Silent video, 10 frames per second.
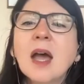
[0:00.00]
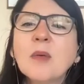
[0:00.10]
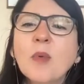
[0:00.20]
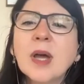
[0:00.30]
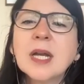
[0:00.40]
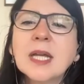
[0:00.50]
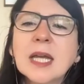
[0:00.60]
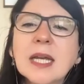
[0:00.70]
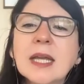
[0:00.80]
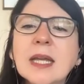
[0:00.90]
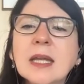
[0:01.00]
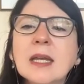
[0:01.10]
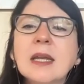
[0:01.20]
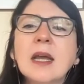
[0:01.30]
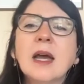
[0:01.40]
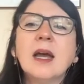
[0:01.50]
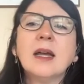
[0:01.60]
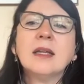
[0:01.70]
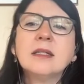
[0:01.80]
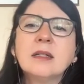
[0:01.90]
I want to get in
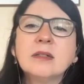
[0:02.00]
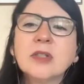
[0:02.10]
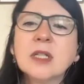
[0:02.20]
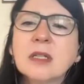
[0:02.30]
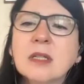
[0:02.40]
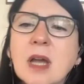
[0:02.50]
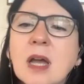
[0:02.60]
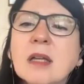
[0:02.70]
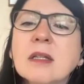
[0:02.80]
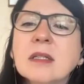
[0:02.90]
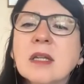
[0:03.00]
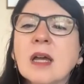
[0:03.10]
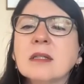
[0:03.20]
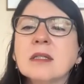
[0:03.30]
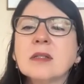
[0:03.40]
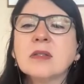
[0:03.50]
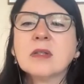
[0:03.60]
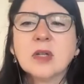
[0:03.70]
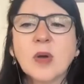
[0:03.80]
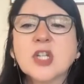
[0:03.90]
Deirdre Totten's
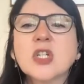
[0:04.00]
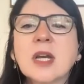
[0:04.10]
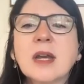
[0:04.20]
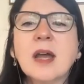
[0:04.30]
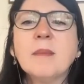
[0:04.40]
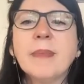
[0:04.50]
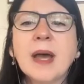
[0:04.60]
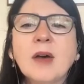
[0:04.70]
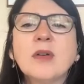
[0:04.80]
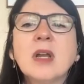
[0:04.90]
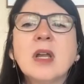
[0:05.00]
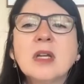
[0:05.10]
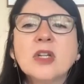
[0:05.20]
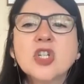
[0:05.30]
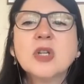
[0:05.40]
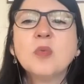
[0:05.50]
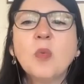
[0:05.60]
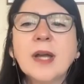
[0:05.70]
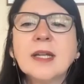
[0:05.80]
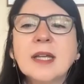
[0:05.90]
question about, should
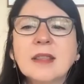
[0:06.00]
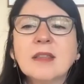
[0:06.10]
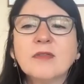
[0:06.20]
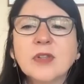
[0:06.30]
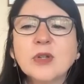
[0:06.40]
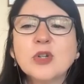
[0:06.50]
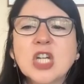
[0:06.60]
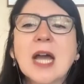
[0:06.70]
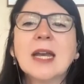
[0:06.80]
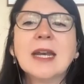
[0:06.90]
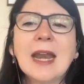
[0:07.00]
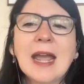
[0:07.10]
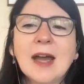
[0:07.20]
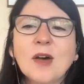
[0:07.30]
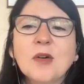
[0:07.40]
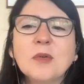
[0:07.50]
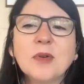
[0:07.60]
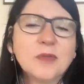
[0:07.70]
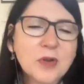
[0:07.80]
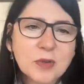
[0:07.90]
one get the flu shot now
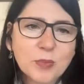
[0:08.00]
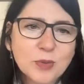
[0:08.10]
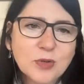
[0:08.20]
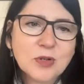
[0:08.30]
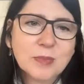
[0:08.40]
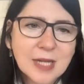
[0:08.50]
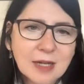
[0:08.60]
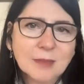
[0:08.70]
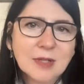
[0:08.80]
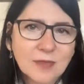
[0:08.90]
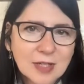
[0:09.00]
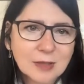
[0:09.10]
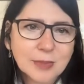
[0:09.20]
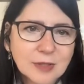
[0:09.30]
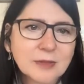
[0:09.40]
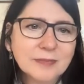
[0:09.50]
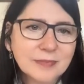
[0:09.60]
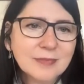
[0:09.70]
before the booster becomes available?